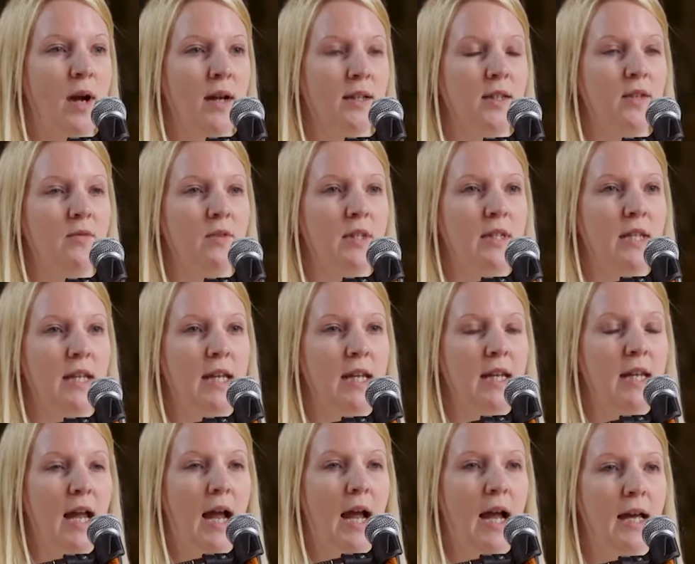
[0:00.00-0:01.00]

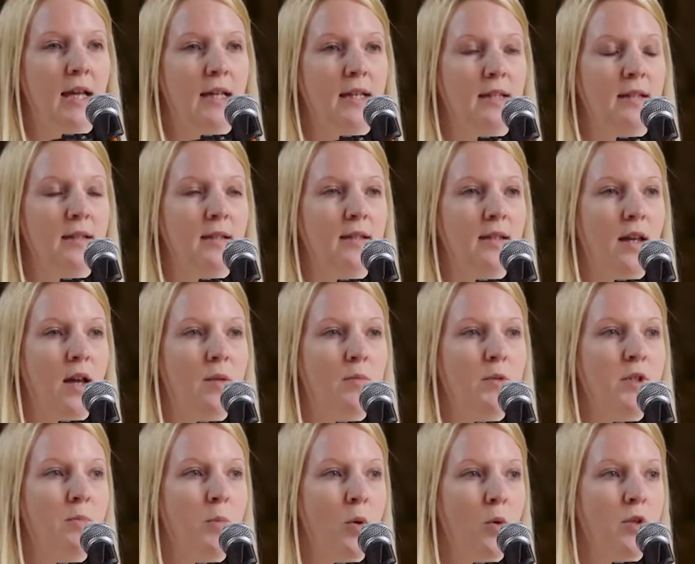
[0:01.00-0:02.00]
activity and
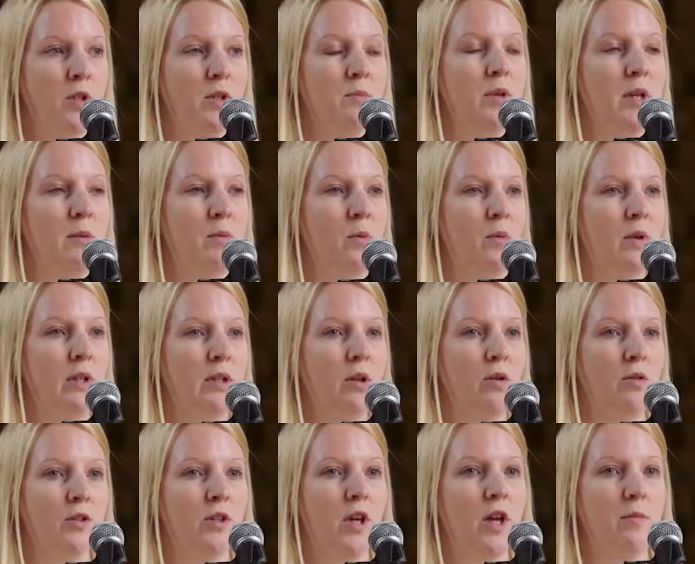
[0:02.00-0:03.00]
supporting people with
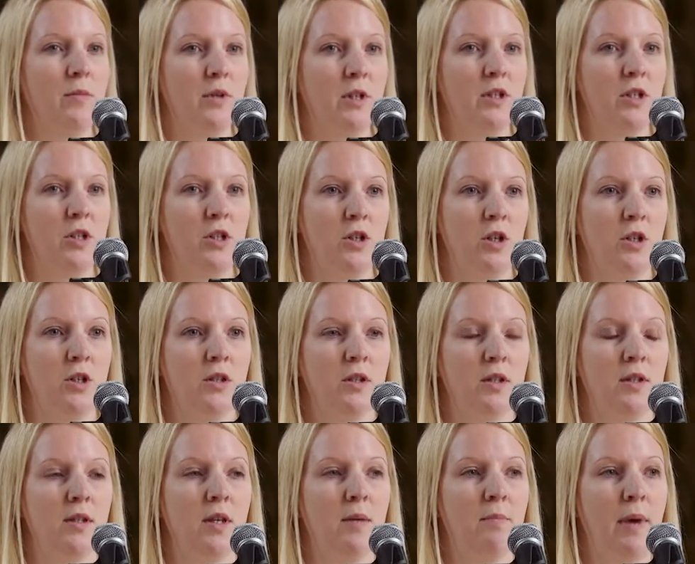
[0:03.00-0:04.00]
long-term
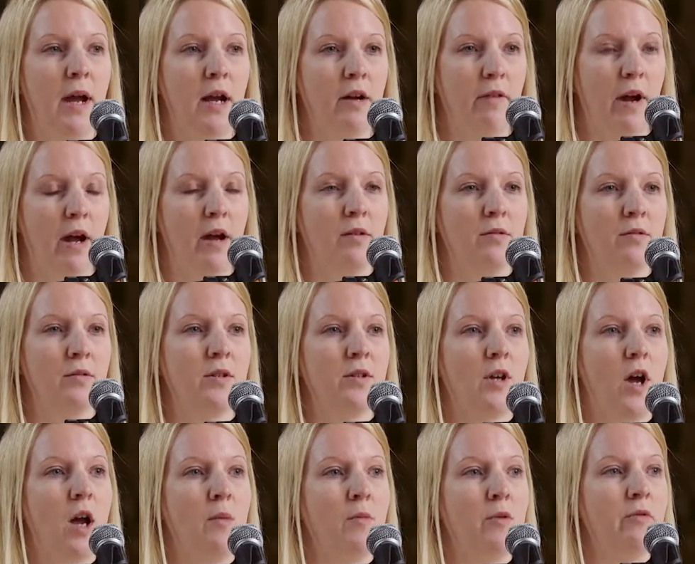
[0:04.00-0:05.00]
conditions
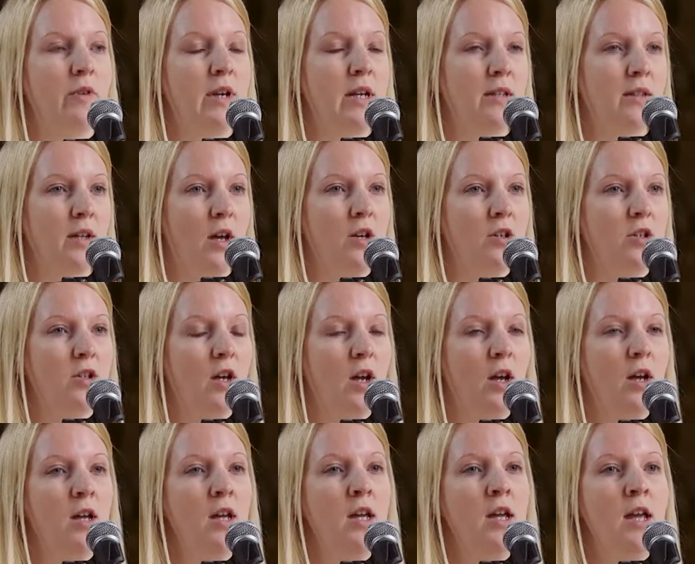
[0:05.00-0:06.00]
background. I'm a
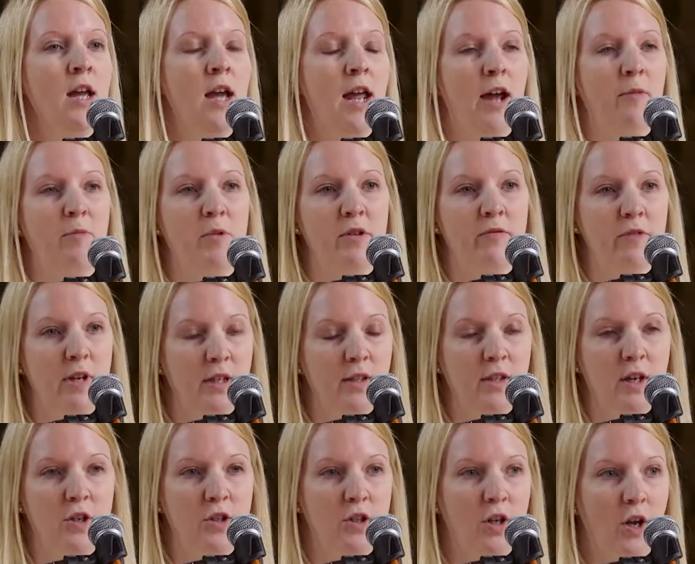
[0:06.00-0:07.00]
researcher, and I've been a
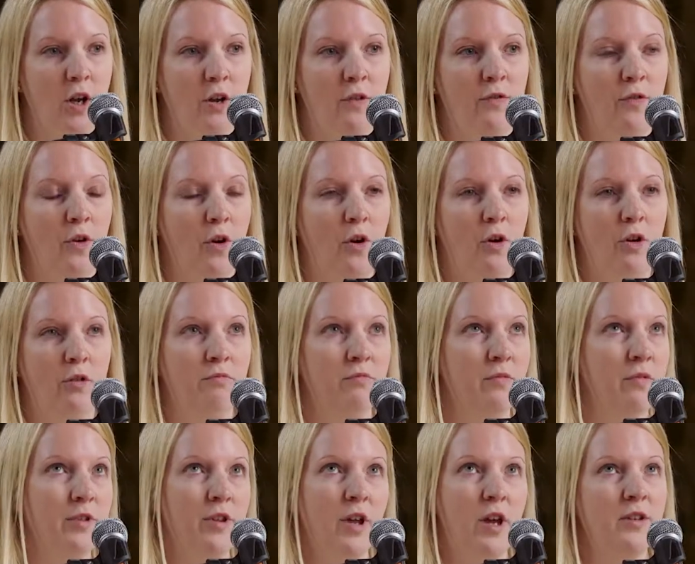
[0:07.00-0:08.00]
researcher for
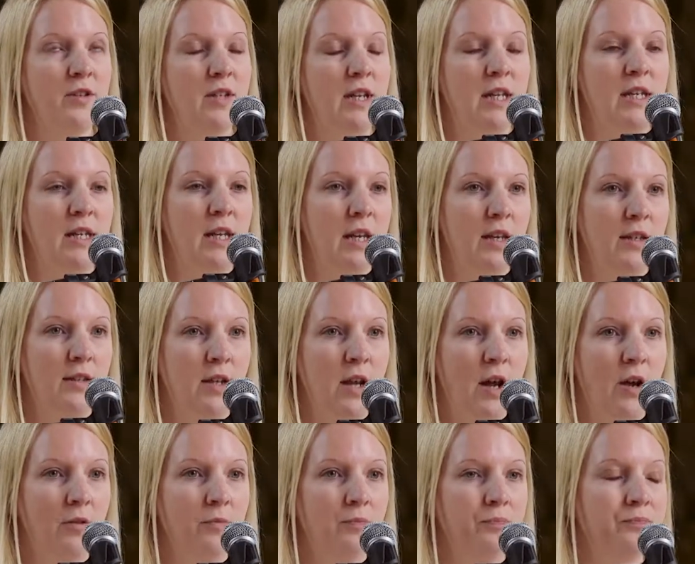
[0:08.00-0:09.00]
13 years
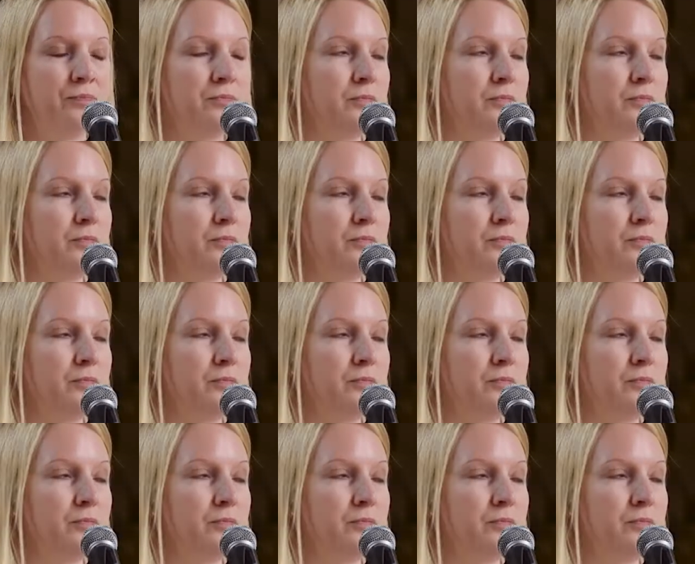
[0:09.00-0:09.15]
now.